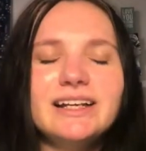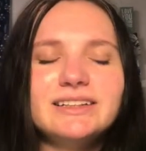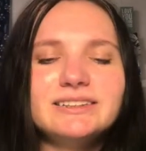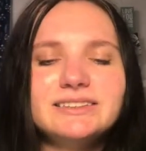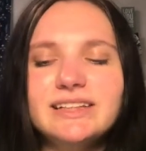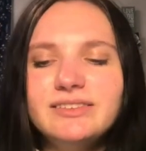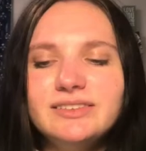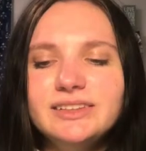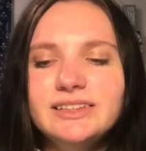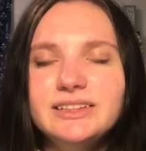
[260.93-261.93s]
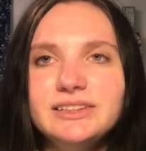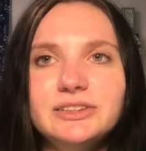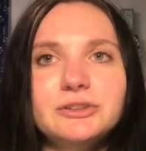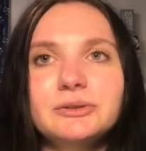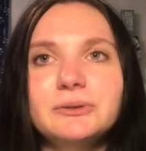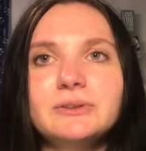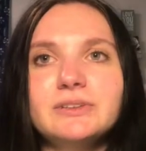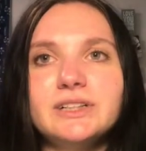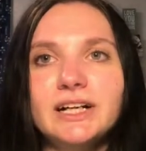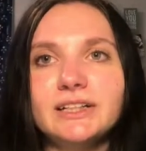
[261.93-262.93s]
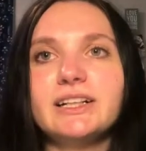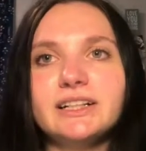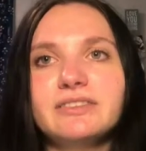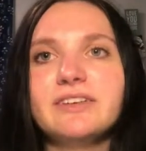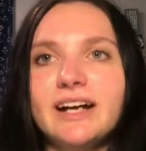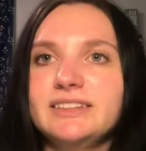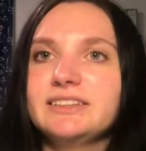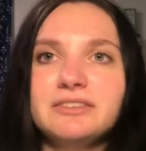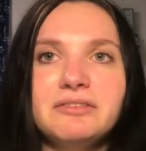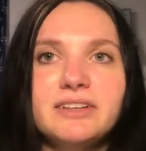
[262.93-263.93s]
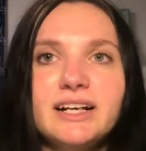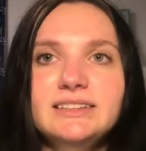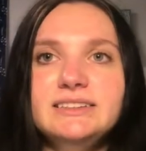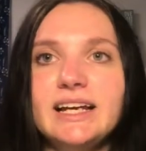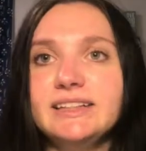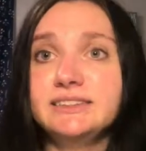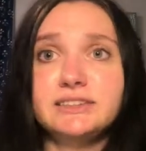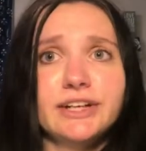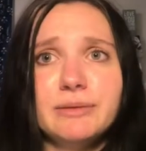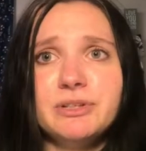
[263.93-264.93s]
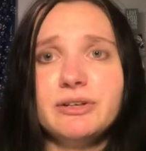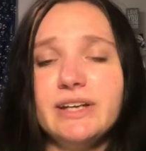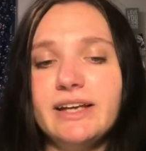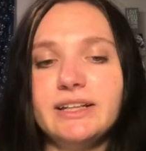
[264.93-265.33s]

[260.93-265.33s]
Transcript: And definitely you are gonna find different friends, and it's gonna be okay.